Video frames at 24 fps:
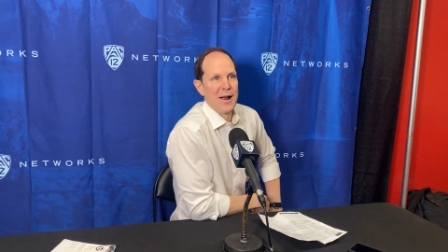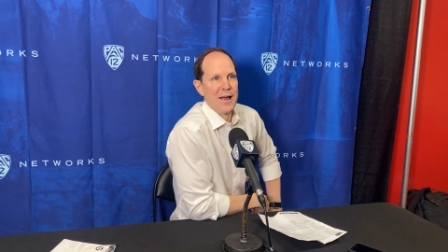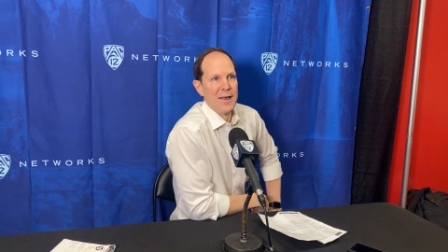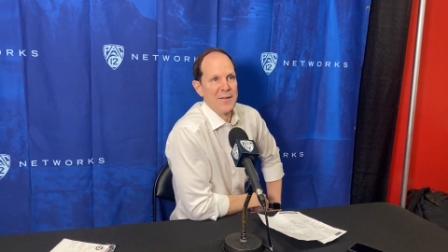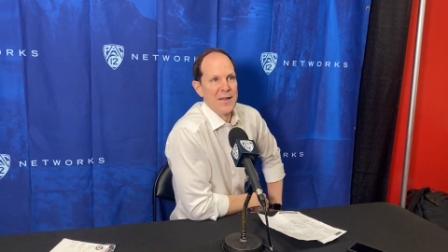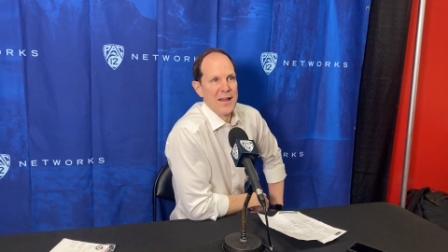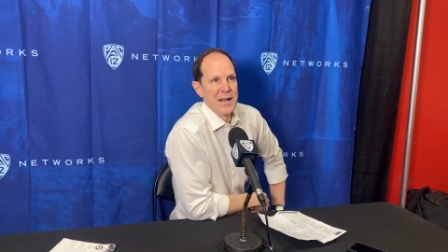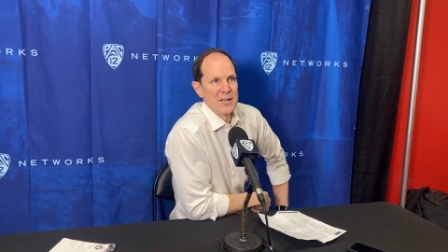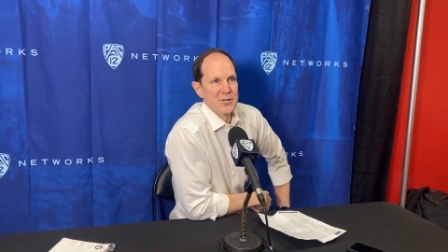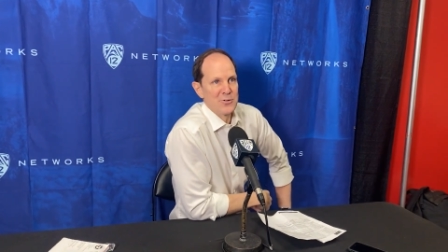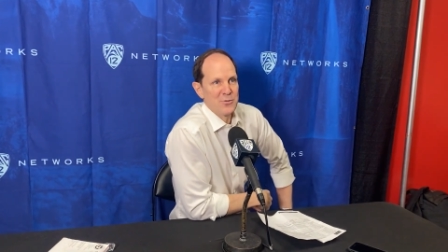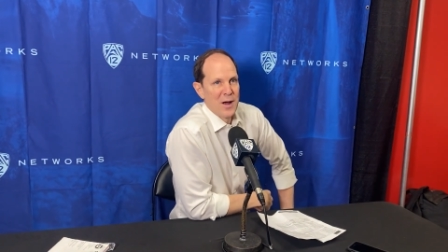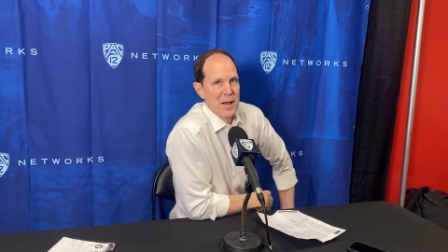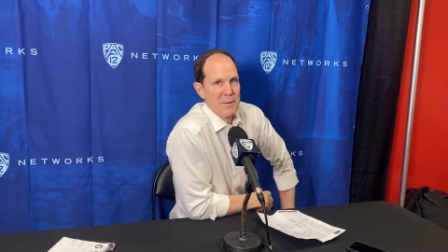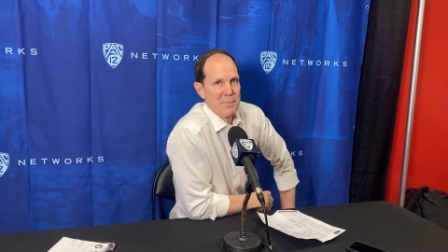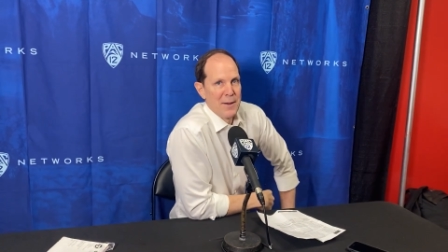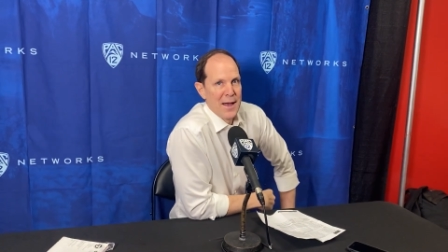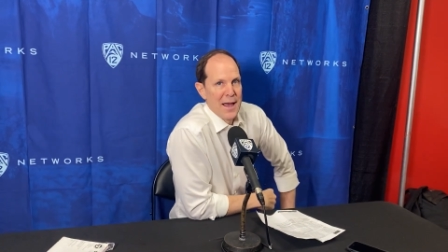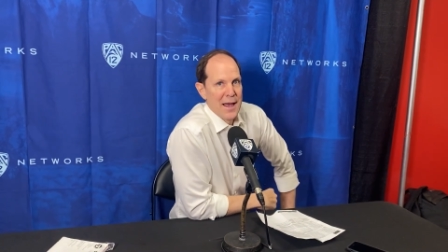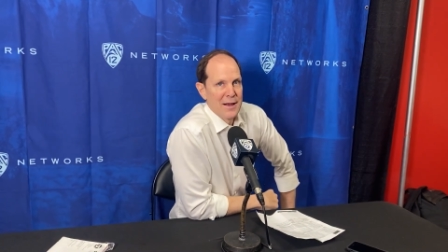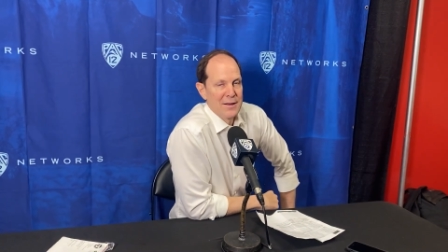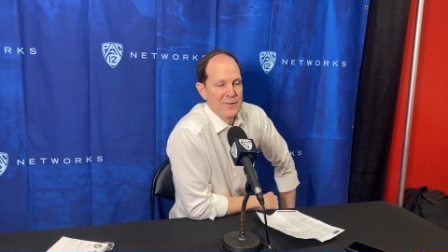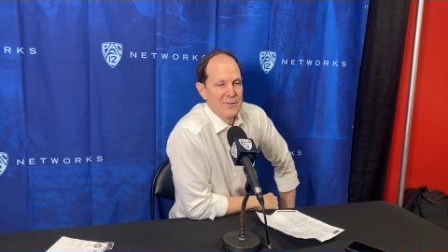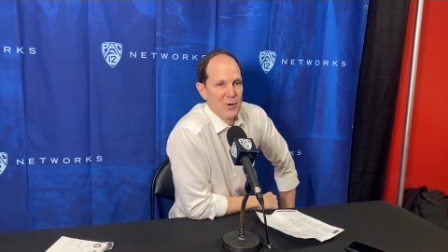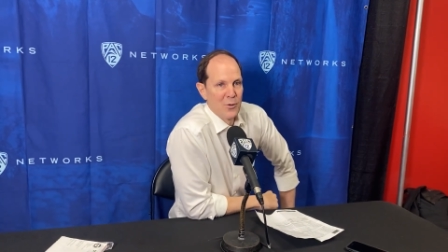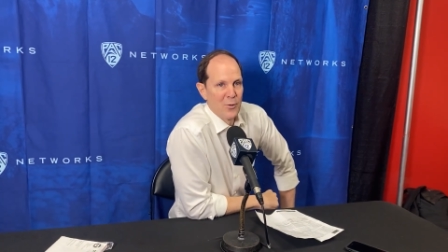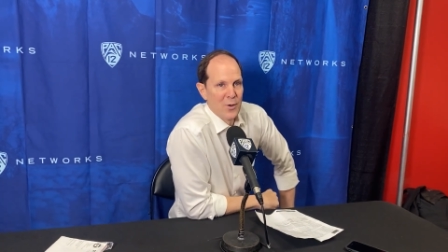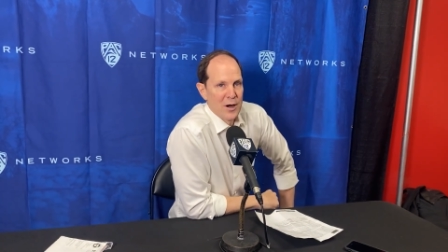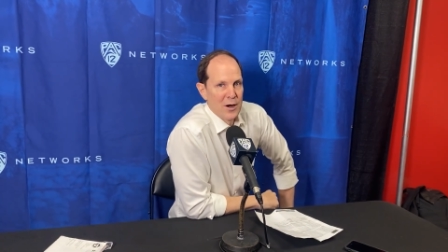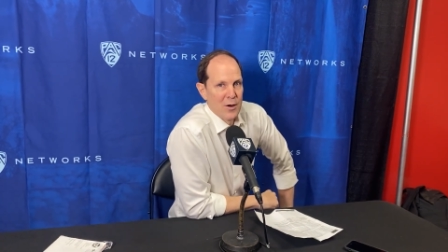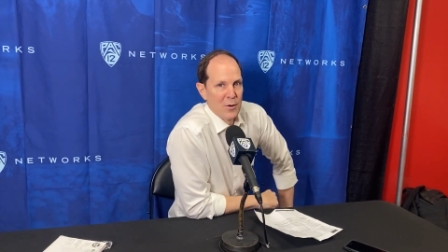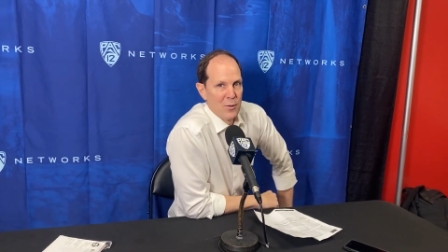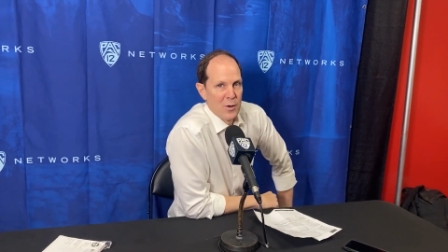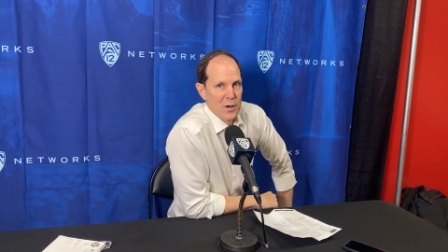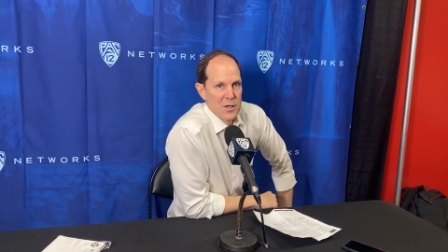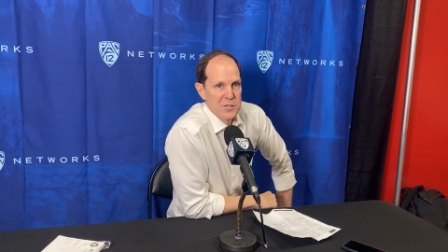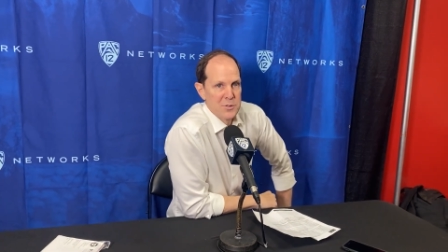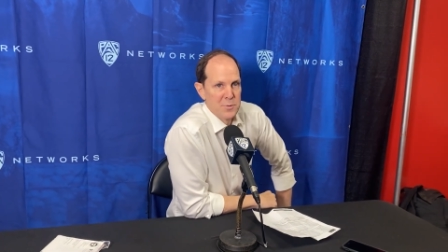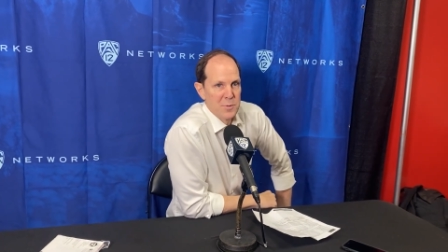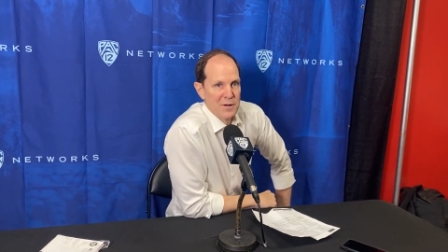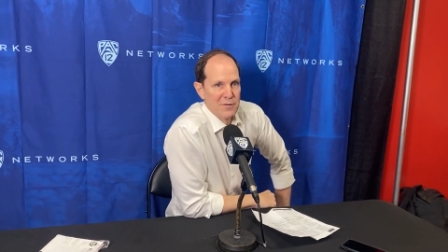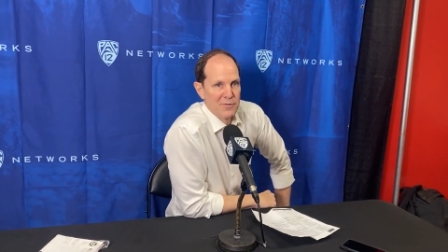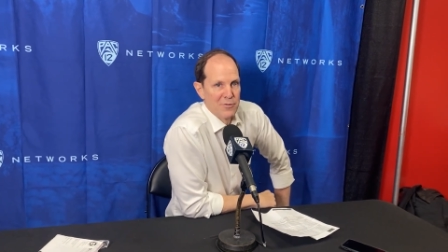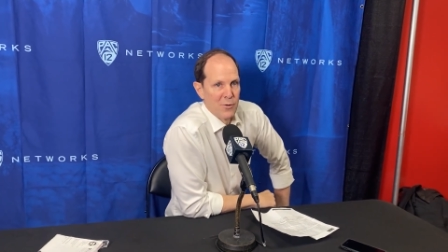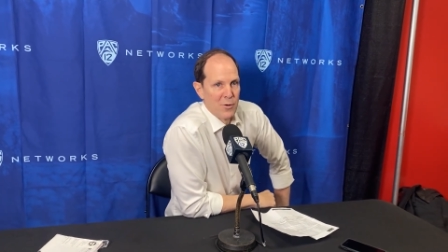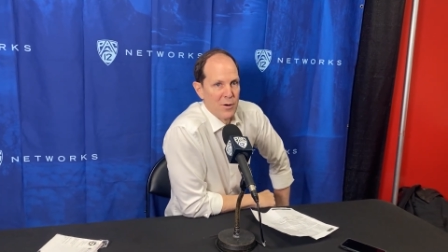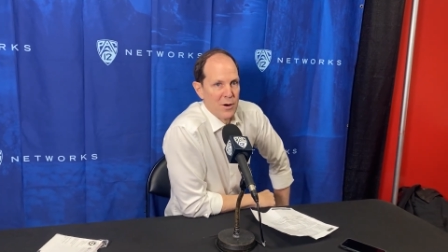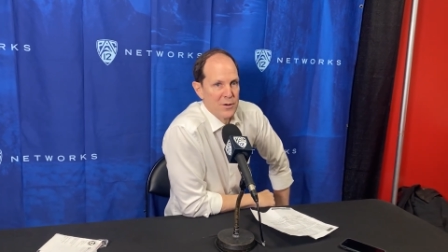and then it's right back to where it was
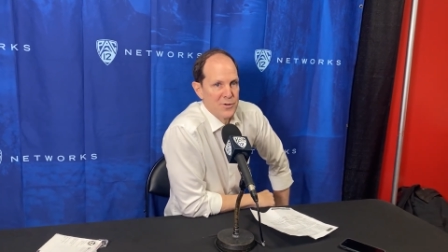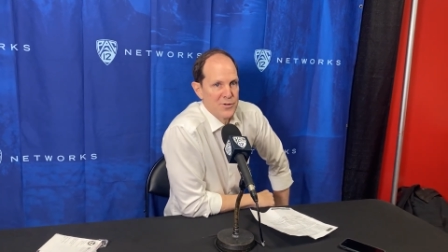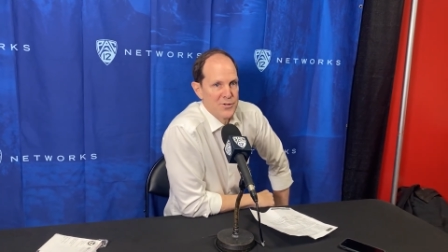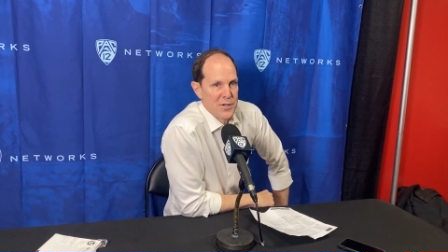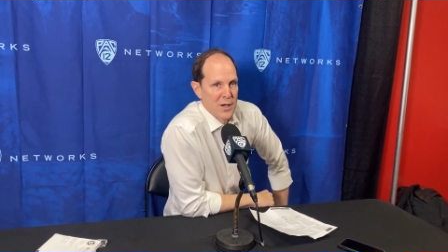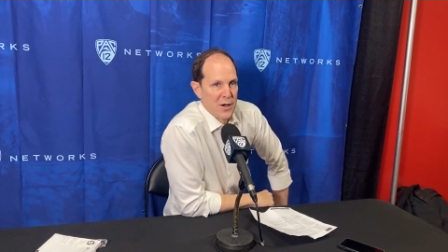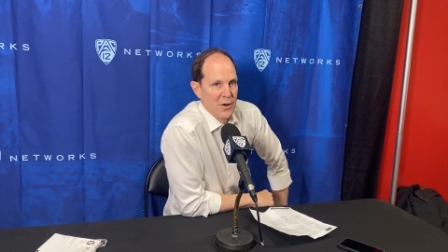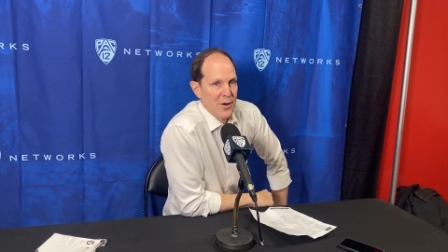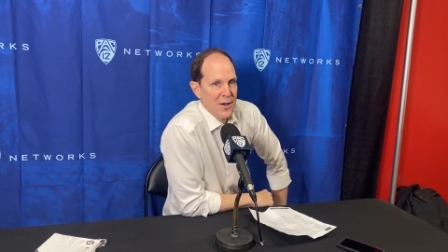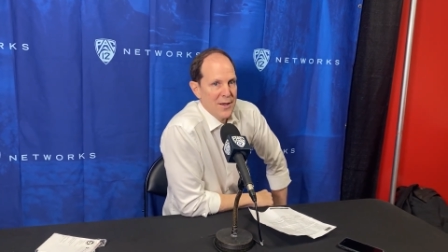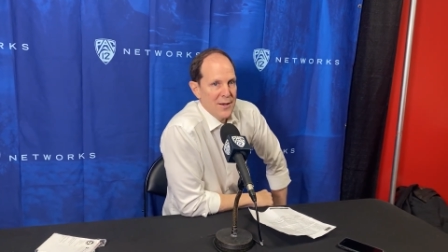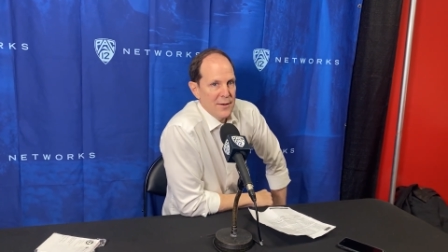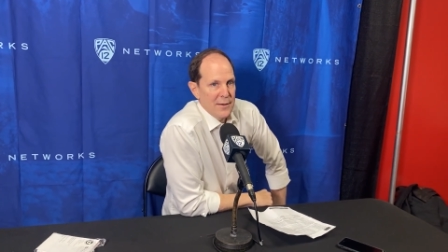before. So,